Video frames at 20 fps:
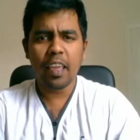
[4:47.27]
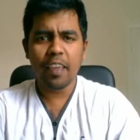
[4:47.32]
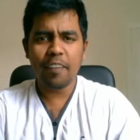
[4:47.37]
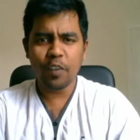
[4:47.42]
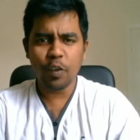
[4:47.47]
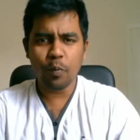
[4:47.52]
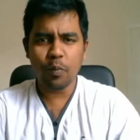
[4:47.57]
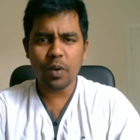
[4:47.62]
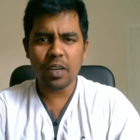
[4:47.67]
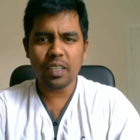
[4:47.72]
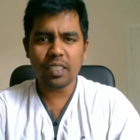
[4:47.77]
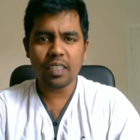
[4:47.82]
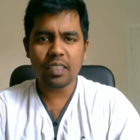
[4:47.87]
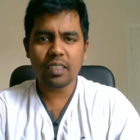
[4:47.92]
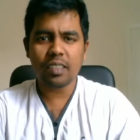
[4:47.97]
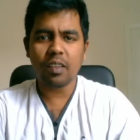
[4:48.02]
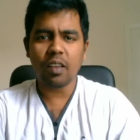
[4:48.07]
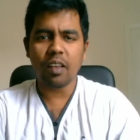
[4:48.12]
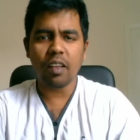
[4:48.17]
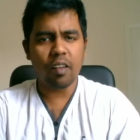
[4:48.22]
If you
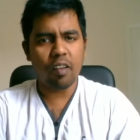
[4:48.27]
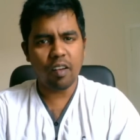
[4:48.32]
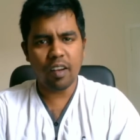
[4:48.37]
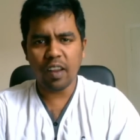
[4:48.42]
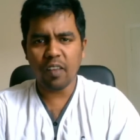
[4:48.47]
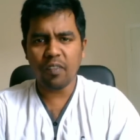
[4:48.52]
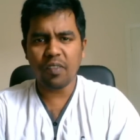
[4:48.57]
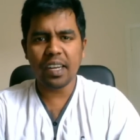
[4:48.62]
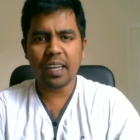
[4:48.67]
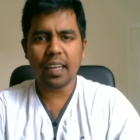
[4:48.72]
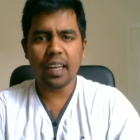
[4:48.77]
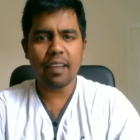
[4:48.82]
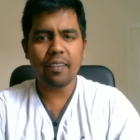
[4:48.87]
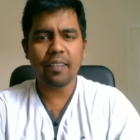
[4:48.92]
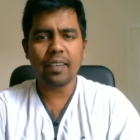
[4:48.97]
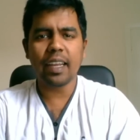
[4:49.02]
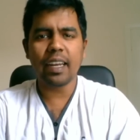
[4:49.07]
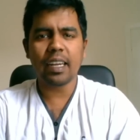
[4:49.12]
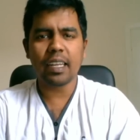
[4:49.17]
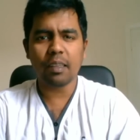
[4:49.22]
purchase, definitely I
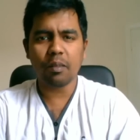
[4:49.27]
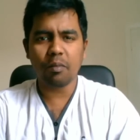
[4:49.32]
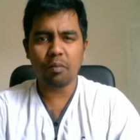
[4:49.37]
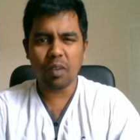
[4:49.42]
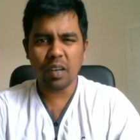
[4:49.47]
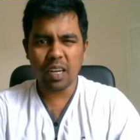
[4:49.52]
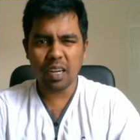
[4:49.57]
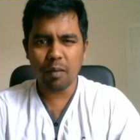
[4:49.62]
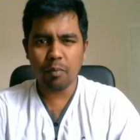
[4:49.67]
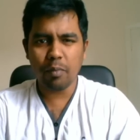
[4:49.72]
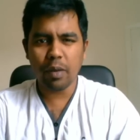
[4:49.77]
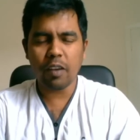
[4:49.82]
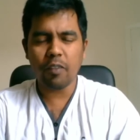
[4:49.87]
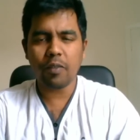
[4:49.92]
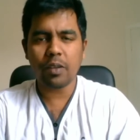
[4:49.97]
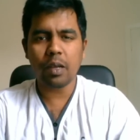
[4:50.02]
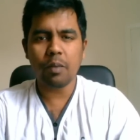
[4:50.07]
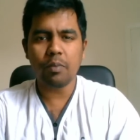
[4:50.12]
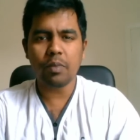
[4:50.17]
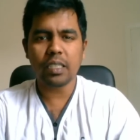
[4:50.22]
will get a little bit
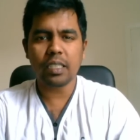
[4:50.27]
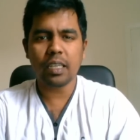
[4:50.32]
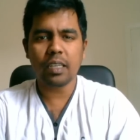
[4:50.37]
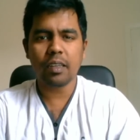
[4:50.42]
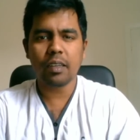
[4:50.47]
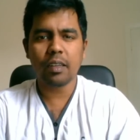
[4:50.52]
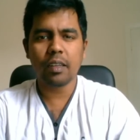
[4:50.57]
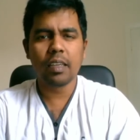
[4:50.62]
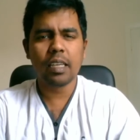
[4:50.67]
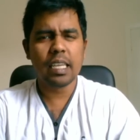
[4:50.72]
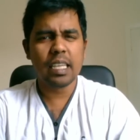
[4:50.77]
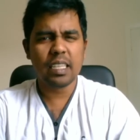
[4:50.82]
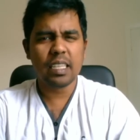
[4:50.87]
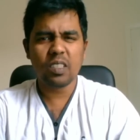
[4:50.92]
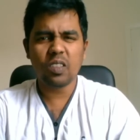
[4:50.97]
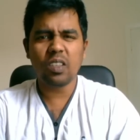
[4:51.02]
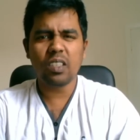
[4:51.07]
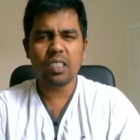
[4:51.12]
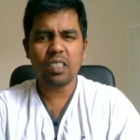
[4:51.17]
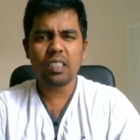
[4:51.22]
of commission.
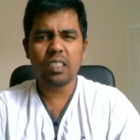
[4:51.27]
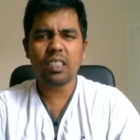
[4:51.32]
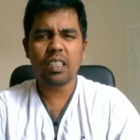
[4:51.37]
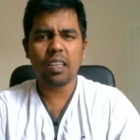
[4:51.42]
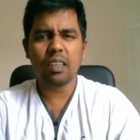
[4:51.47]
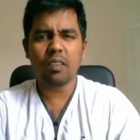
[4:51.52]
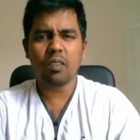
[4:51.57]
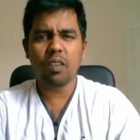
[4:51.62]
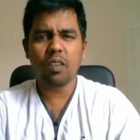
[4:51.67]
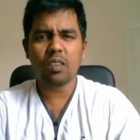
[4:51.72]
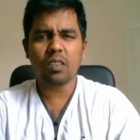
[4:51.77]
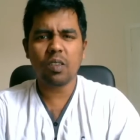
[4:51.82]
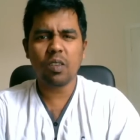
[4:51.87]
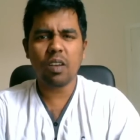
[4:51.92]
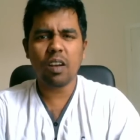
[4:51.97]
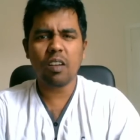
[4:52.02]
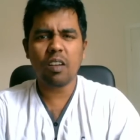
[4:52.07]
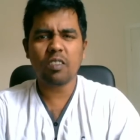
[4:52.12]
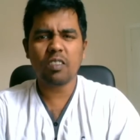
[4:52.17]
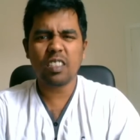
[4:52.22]
So it costs you
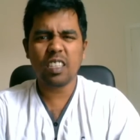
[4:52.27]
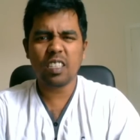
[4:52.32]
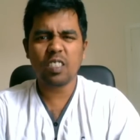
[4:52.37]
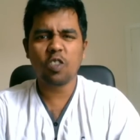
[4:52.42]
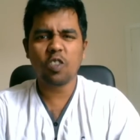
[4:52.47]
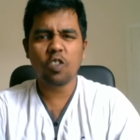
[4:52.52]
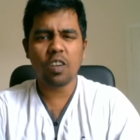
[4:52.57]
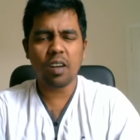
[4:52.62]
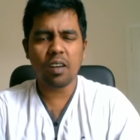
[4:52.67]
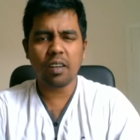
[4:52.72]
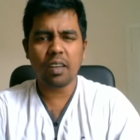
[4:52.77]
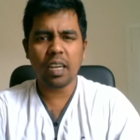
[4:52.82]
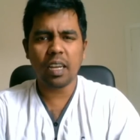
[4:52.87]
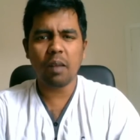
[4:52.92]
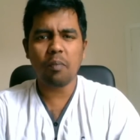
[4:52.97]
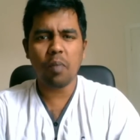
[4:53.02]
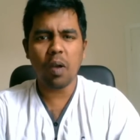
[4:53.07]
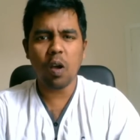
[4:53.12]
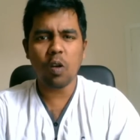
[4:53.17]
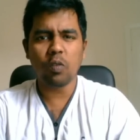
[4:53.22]
around 6 to
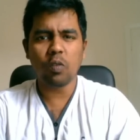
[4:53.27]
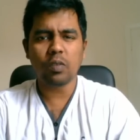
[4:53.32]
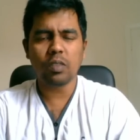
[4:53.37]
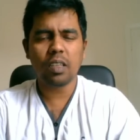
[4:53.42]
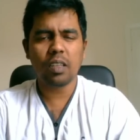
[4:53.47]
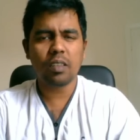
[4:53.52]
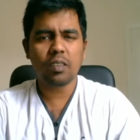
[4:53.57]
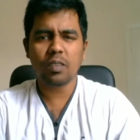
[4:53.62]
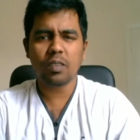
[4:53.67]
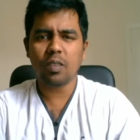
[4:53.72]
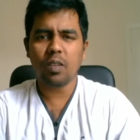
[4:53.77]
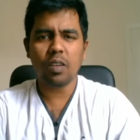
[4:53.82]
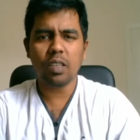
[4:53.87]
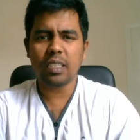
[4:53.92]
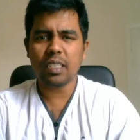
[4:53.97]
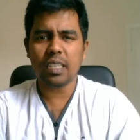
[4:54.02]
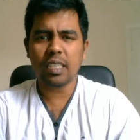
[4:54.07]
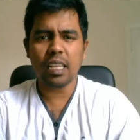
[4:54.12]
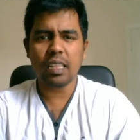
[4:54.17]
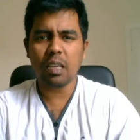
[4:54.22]
10 pounds, so
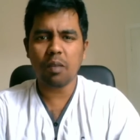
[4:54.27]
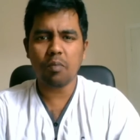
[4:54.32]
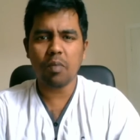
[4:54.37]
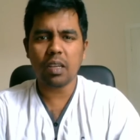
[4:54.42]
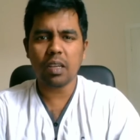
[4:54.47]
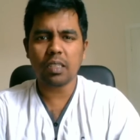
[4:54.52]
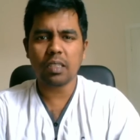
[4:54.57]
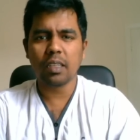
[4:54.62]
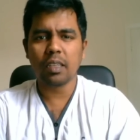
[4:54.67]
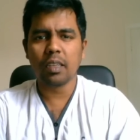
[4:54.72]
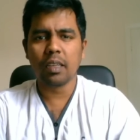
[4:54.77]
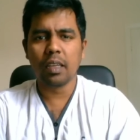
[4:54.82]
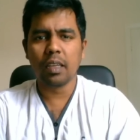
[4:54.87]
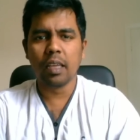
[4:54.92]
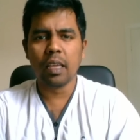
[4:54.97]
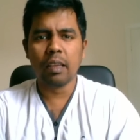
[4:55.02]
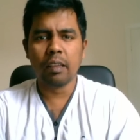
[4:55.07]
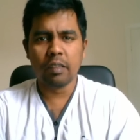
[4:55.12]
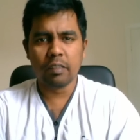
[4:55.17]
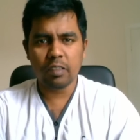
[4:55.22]
it's nothing much.
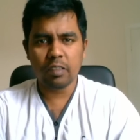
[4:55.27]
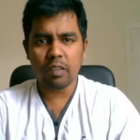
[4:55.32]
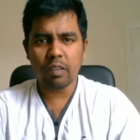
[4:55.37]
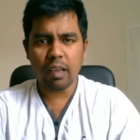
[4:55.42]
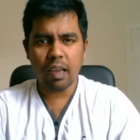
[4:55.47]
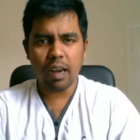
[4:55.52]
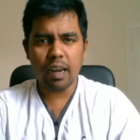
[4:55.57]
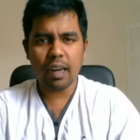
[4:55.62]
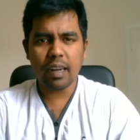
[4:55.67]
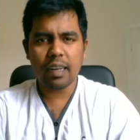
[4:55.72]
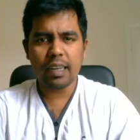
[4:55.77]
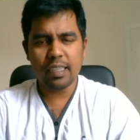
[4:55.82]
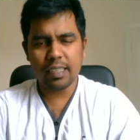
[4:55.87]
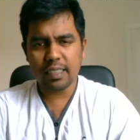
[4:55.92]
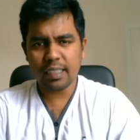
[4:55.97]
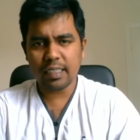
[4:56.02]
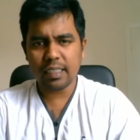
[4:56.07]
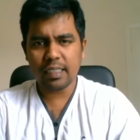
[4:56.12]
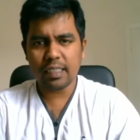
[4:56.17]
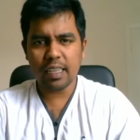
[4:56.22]
So currently
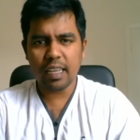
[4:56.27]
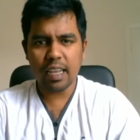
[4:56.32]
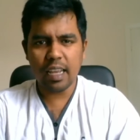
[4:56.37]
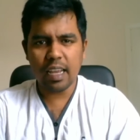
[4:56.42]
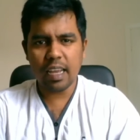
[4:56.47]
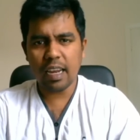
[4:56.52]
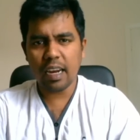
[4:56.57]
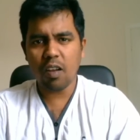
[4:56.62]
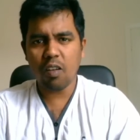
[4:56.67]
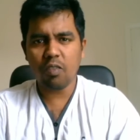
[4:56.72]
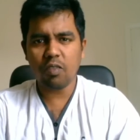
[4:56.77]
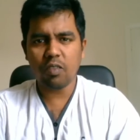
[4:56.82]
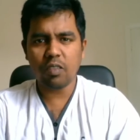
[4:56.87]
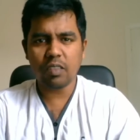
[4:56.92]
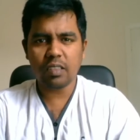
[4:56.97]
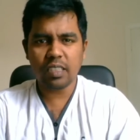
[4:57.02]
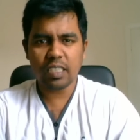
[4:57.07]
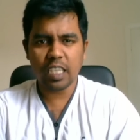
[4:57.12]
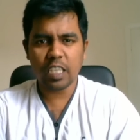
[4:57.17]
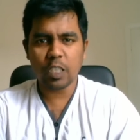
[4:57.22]
it's
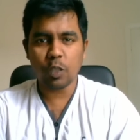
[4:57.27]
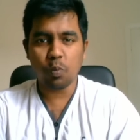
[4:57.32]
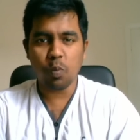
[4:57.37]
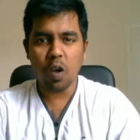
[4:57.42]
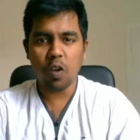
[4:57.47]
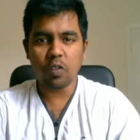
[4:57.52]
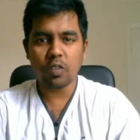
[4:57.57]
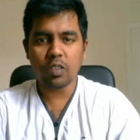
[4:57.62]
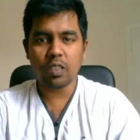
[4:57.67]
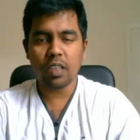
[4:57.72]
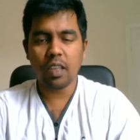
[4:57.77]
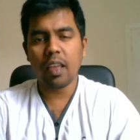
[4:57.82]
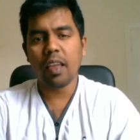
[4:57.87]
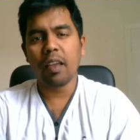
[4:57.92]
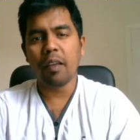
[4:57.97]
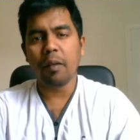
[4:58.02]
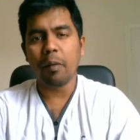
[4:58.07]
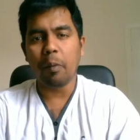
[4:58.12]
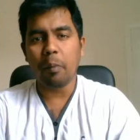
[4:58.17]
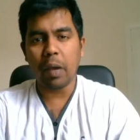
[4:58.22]
around 6 pounds.
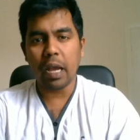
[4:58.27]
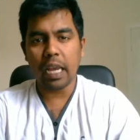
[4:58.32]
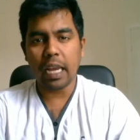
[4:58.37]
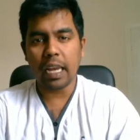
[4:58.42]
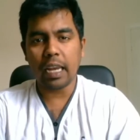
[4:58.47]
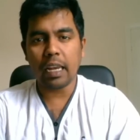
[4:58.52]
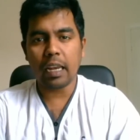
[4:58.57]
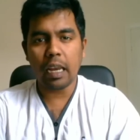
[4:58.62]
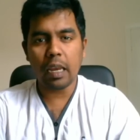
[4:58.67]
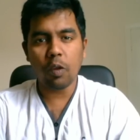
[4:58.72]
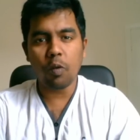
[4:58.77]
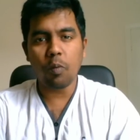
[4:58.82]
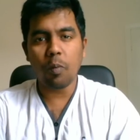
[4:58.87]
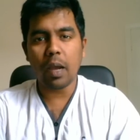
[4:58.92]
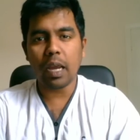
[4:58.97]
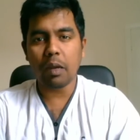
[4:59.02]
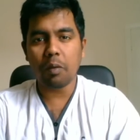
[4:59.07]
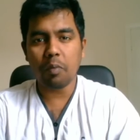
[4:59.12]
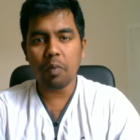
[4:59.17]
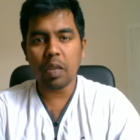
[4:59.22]
You
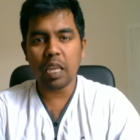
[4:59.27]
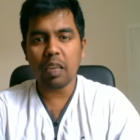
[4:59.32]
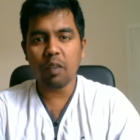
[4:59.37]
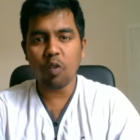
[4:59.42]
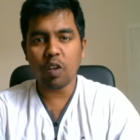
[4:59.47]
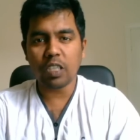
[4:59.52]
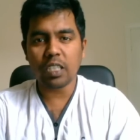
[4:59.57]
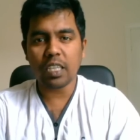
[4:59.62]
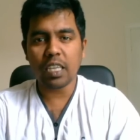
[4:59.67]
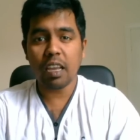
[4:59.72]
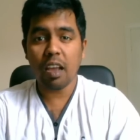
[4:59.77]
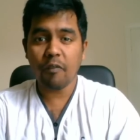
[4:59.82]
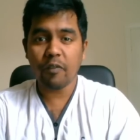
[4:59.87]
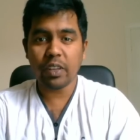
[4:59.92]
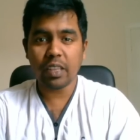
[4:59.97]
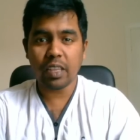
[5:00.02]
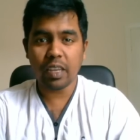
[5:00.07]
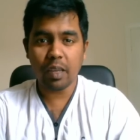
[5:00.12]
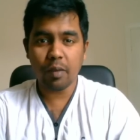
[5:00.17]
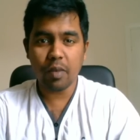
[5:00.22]
might be watching
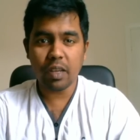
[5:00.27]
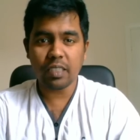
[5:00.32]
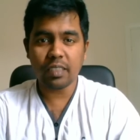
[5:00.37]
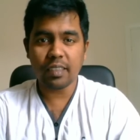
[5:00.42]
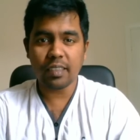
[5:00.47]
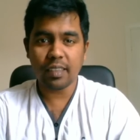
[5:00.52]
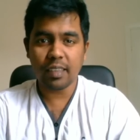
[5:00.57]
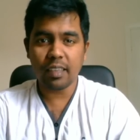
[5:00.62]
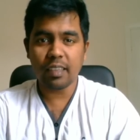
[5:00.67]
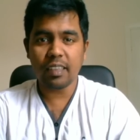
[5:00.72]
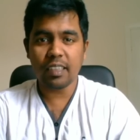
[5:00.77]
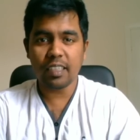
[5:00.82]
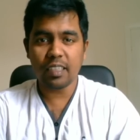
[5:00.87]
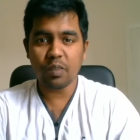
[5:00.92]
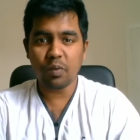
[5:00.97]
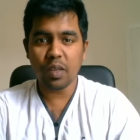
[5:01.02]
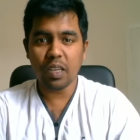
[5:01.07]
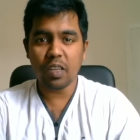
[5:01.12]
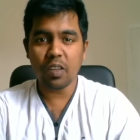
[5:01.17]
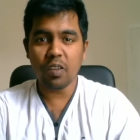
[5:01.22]
after 3 months this
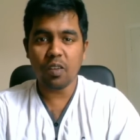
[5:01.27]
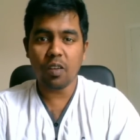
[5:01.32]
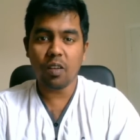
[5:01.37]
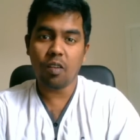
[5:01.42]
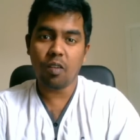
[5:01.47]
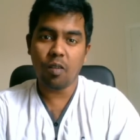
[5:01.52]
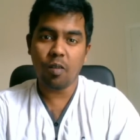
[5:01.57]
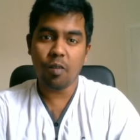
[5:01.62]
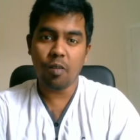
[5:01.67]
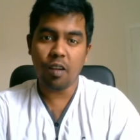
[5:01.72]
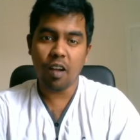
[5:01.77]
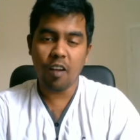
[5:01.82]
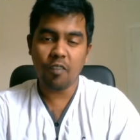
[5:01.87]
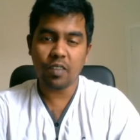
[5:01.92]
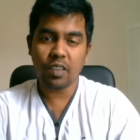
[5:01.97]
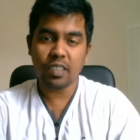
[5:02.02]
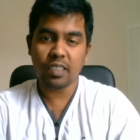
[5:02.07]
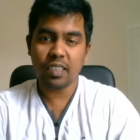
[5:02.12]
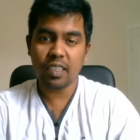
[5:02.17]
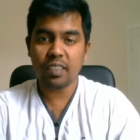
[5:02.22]
video, or
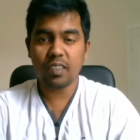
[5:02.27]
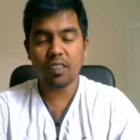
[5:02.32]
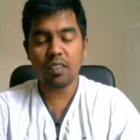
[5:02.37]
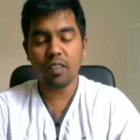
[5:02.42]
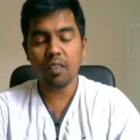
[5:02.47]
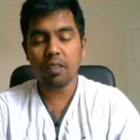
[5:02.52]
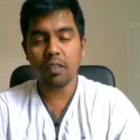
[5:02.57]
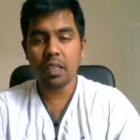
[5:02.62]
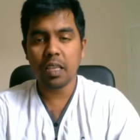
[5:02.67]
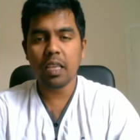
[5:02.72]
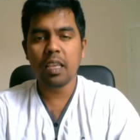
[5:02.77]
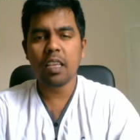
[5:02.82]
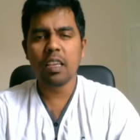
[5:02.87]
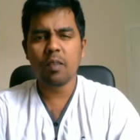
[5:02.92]
after 6 hours,